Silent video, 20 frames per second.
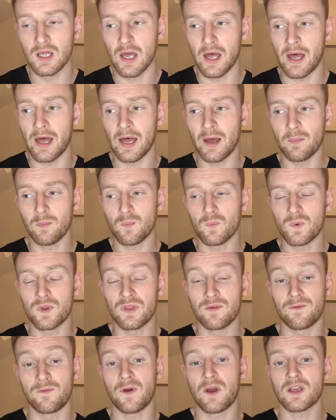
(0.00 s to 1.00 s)
Um, with
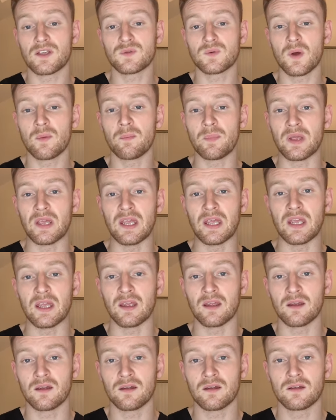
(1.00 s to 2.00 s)
the first one
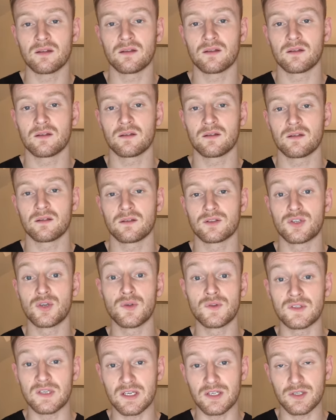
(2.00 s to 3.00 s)
being
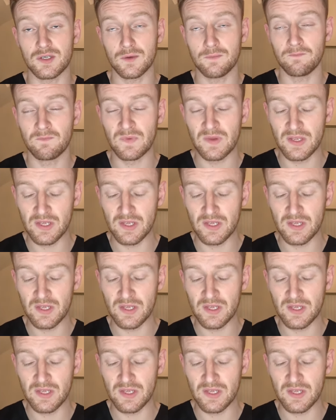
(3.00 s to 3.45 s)
tooth tissue.